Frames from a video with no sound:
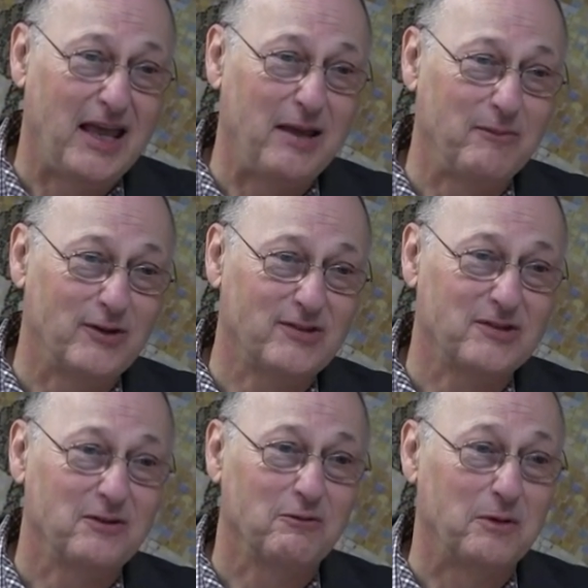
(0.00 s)

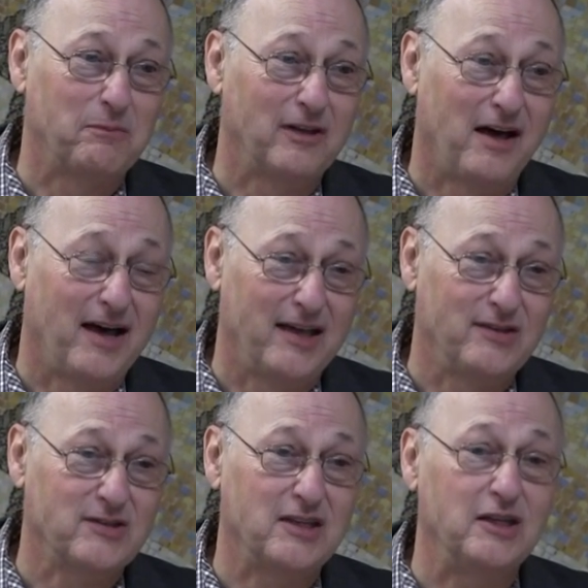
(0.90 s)
Amos
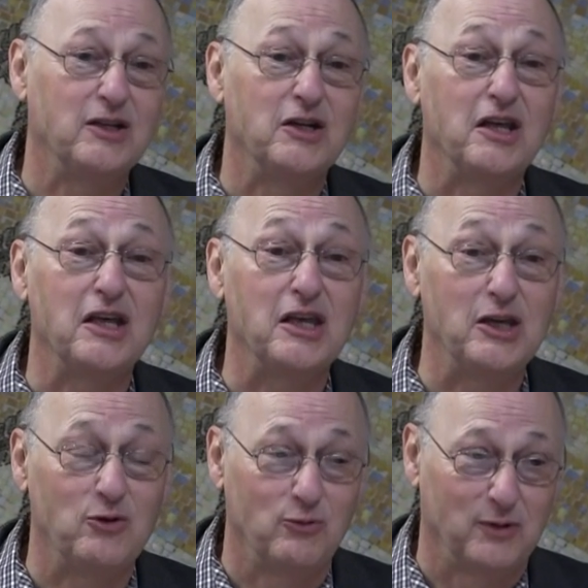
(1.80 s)
replies in
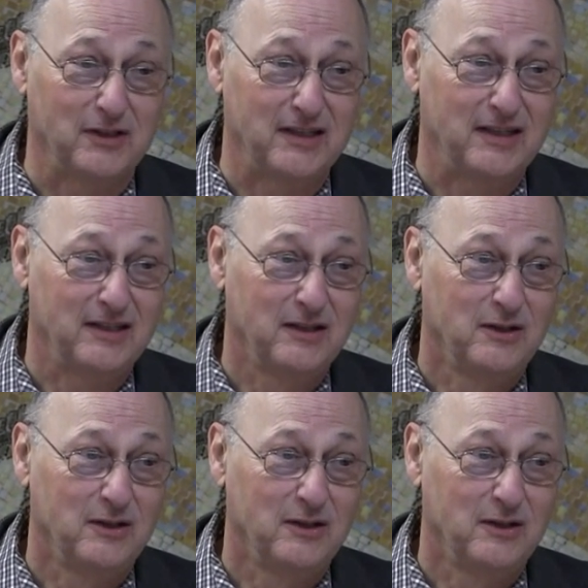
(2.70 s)
equally